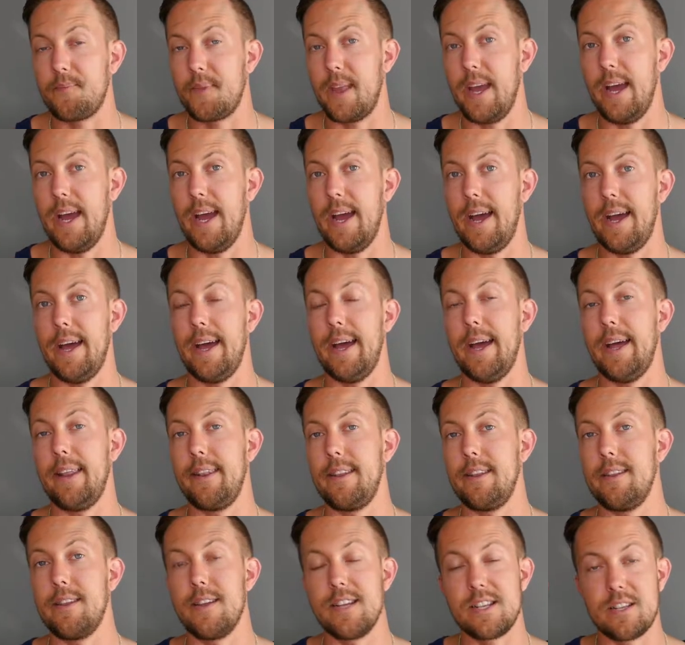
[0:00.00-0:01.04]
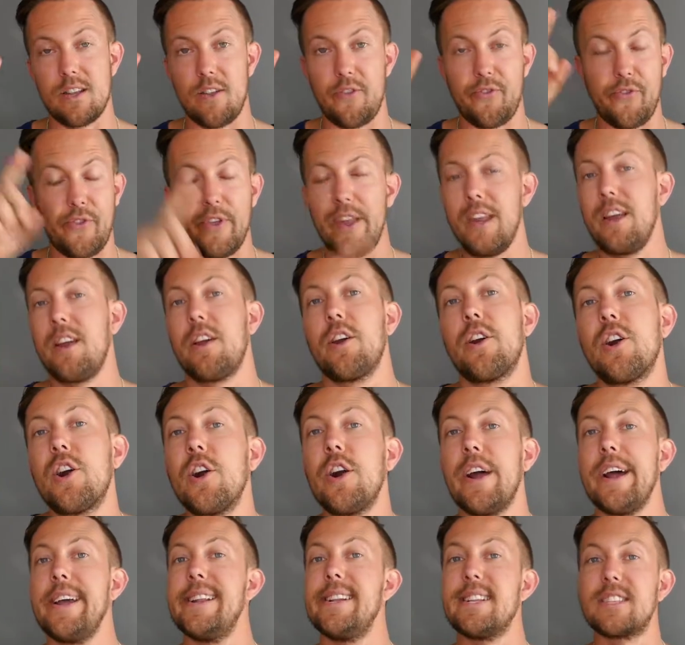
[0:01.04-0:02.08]
And there's the thinker
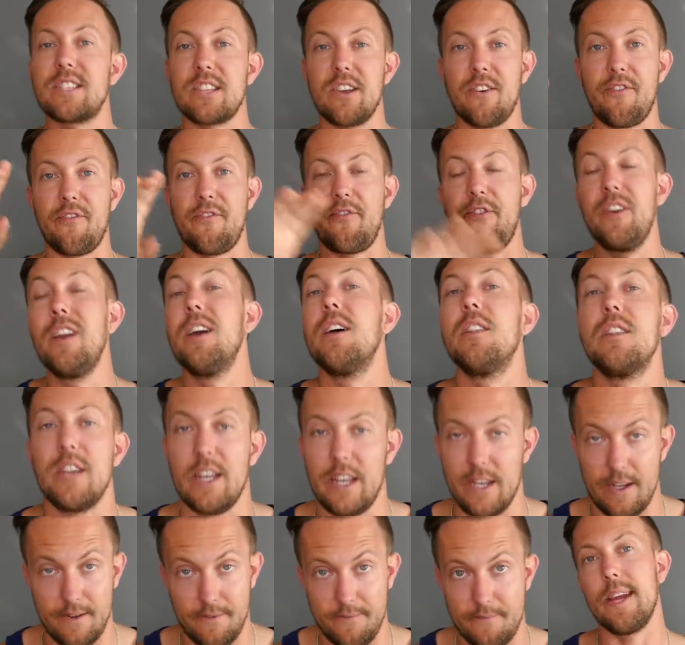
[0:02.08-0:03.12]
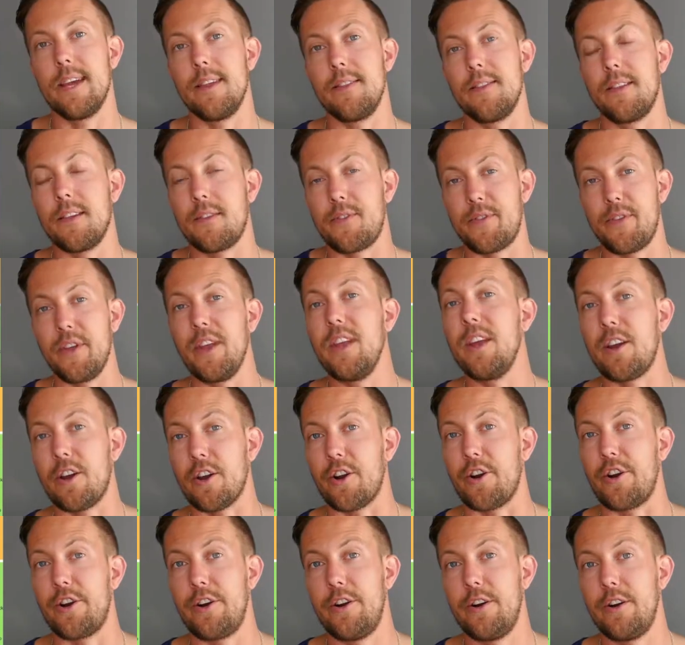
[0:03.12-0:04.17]
and it's a feeling. The
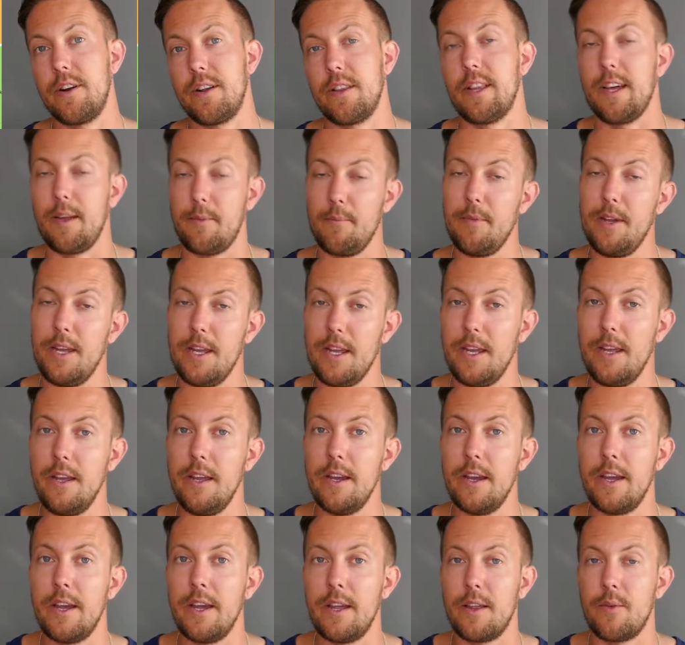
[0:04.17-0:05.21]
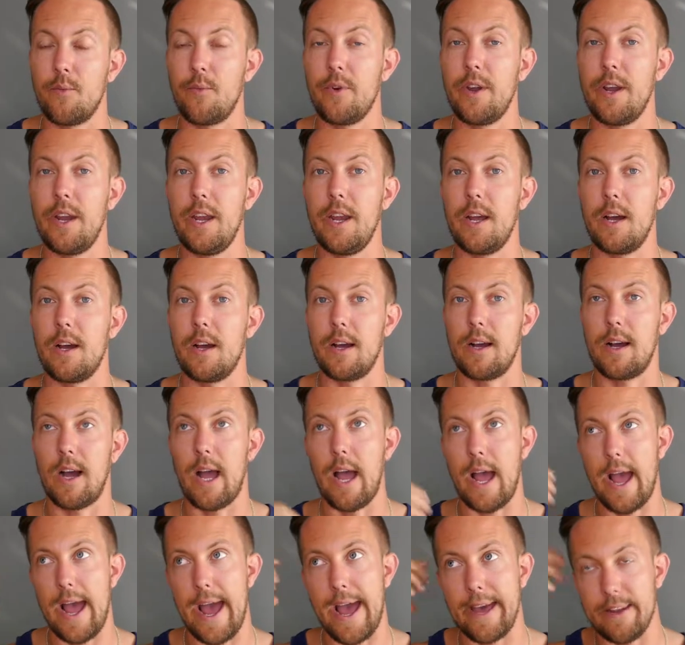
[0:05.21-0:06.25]
thinker, like me, we
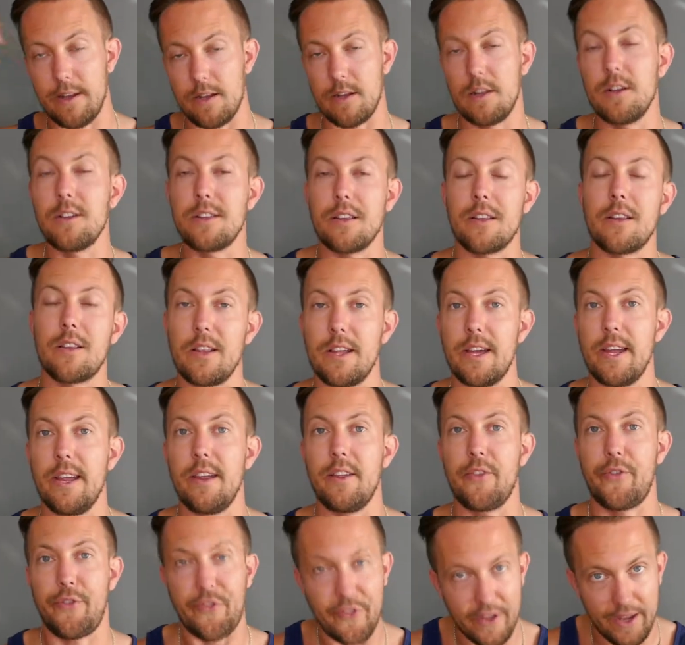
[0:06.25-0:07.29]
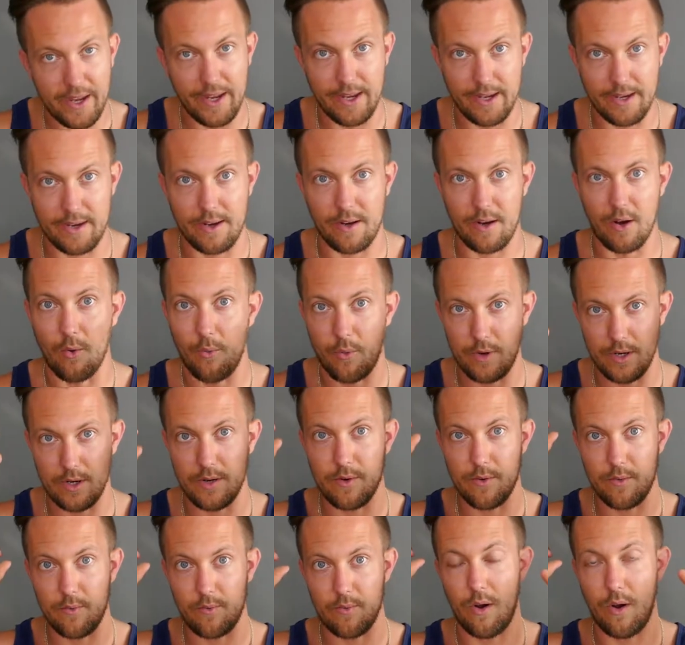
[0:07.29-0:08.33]
analytically think
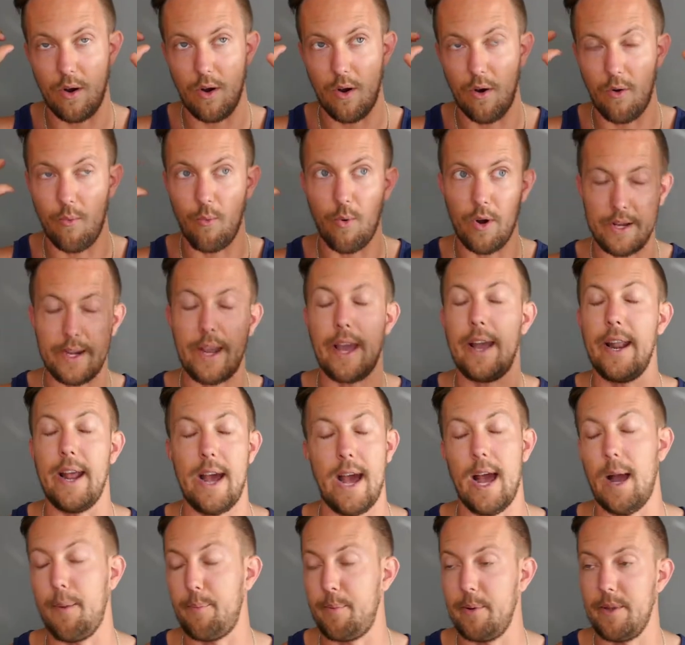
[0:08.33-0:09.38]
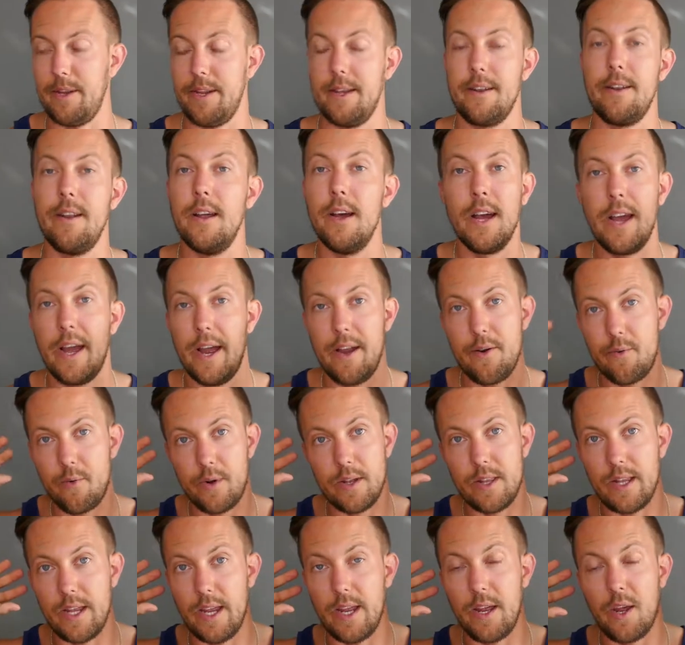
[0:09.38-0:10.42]
over what can happen and and
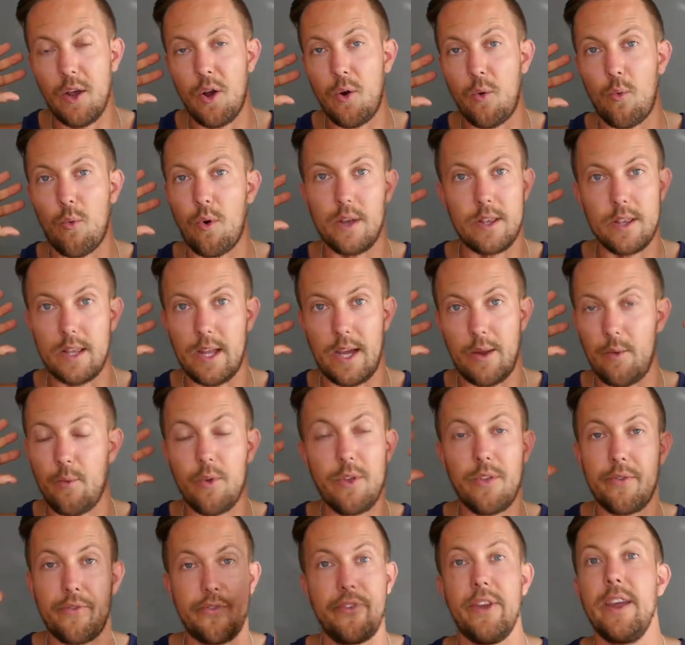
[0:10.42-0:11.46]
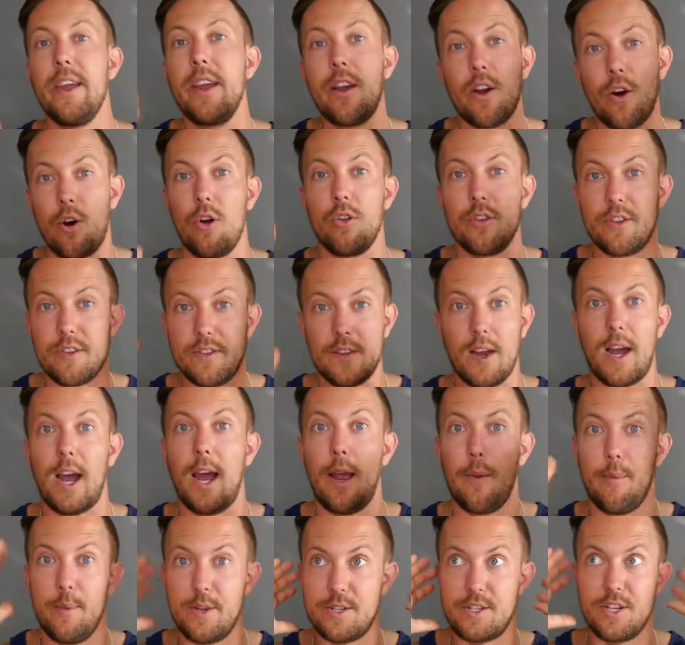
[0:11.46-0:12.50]
really what like we think all the
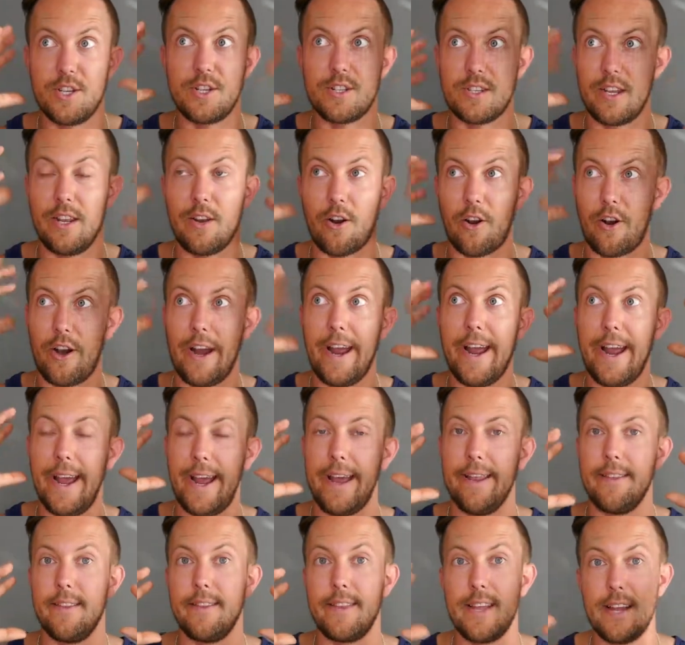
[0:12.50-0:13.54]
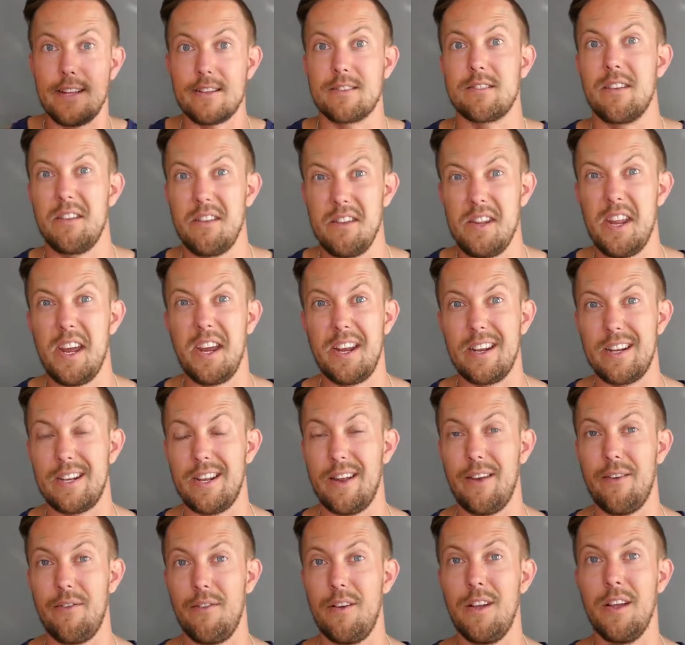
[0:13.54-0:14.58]
time it's just in our head that's the
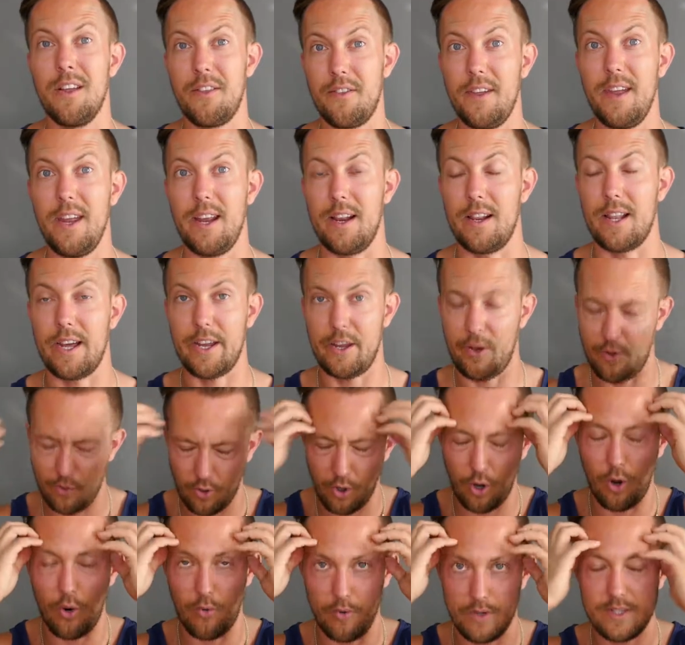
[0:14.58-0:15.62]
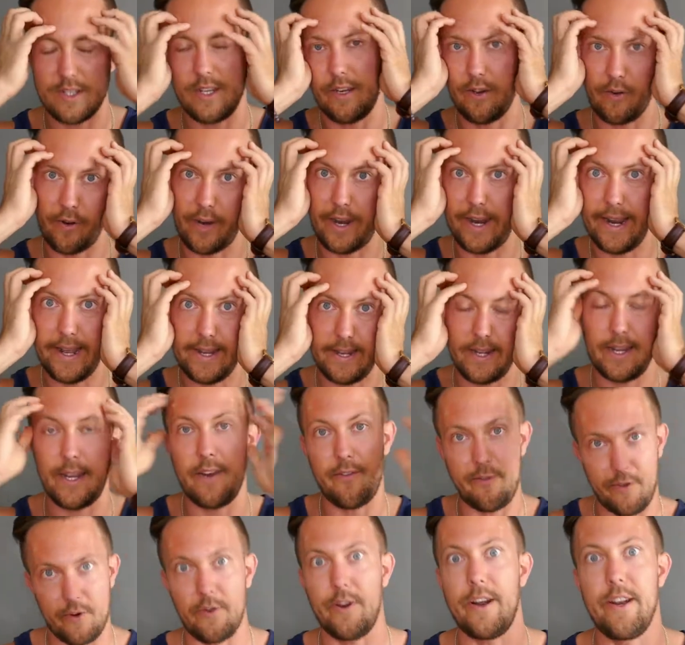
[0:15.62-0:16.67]
negative thing like you're always in your head and
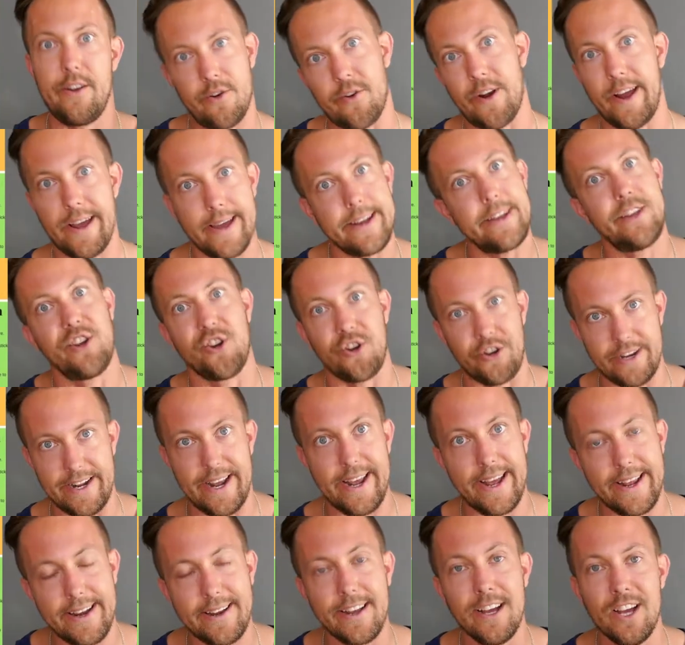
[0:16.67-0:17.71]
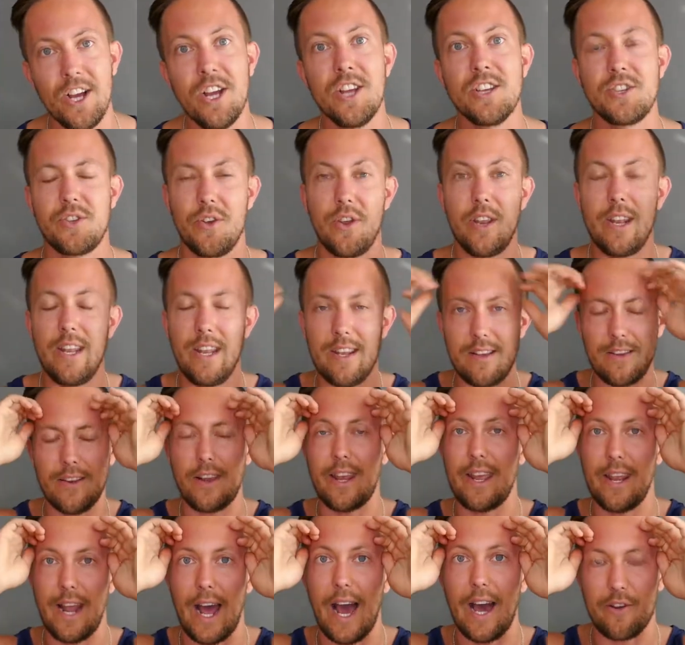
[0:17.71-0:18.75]
if you're in your head you're dead so you need to
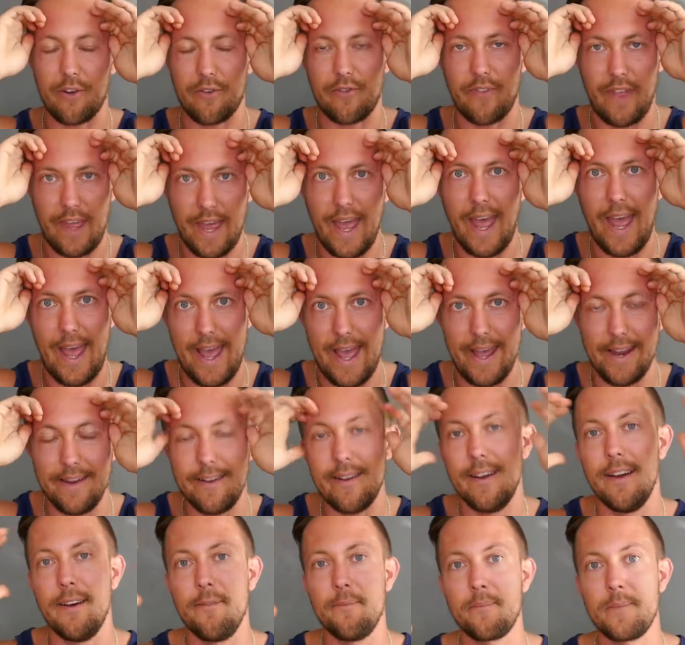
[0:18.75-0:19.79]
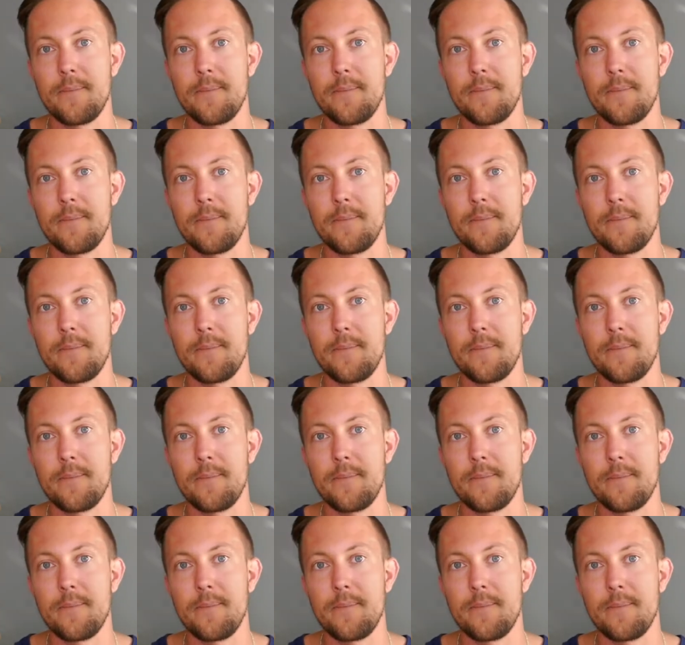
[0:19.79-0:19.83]
get out of the head